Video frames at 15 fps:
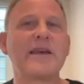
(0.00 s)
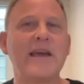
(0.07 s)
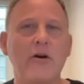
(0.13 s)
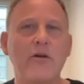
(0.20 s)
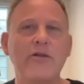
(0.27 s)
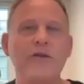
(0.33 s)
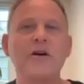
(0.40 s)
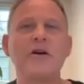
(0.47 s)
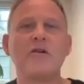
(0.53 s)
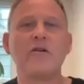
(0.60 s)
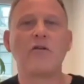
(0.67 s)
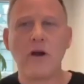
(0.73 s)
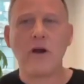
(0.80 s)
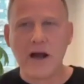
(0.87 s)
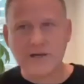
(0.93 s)
health
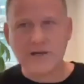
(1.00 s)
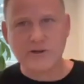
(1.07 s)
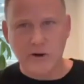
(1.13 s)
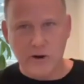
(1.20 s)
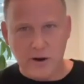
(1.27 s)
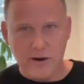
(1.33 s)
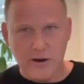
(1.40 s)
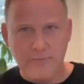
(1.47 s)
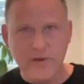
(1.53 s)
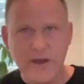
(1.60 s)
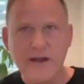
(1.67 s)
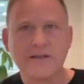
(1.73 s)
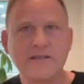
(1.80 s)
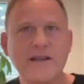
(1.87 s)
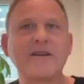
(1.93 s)
rock star.
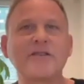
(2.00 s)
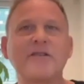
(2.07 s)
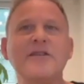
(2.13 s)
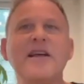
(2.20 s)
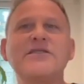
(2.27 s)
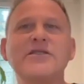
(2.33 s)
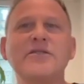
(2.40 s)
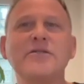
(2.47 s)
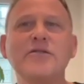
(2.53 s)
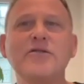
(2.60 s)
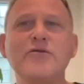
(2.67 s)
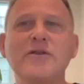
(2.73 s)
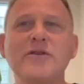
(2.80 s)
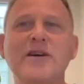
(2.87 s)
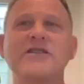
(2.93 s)
Dr. Nestle,
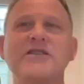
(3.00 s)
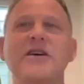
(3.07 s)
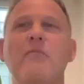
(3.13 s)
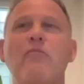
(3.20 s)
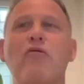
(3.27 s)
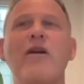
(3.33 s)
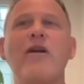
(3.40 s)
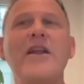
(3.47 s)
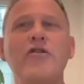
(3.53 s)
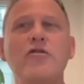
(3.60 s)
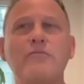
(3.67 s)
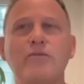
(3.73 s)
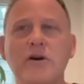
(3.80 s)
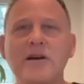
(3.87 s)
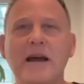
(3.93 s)
who has a brand
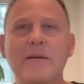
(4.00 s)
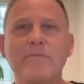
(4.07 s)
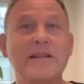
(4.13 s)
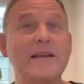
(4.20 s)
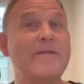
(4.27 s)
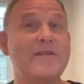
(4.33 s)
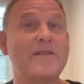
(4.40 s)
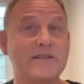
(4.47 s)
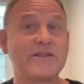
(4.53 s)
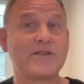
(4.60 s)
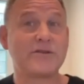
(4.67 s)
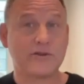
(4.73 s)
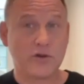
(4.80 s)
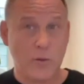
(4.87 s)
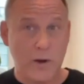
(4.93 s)
new book, I believe this is
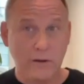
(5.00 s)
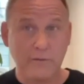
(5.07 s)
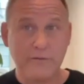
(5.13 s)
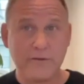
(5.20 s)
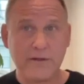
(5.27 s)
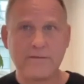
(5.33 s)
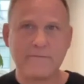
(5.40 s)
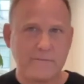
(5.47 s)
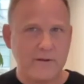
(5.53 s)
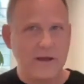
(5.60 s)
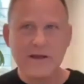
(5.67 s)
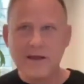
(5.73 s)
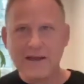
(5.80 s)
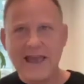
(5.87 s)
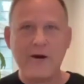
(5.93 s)
her 12th. I
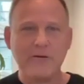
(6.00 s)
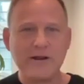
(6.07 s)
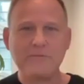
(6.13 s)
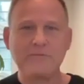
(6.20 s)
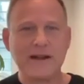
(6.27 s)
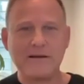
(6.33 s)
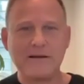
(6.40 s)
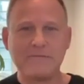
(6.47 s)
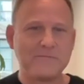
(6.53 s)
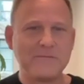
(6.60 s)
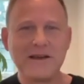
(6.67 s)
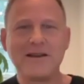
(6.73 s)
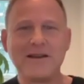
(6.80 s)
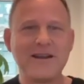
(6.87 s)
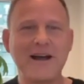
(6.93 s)
counted, but
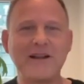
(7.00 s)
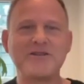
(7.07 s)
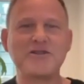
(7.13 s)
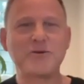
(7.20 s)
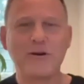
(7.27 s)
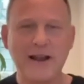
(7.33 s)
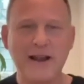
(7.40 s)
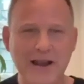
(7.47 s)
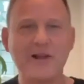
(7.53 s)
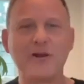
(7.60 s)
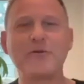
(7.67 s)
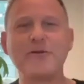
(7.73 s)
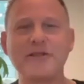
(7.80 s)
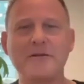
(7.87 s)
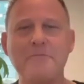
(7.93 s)
I'm not sure. And I
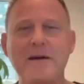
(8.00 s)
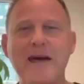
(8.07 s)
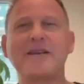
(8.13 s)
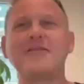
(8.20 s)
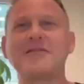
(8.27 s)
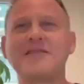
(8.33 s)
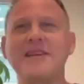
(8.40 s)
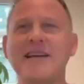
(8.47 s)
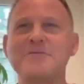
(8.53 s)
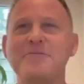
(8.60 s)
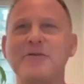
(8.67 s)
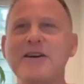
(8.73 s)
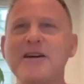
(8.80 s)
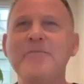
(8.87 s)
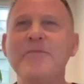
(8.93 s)
included the medical
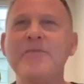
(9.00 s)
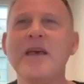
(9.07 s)
textbook.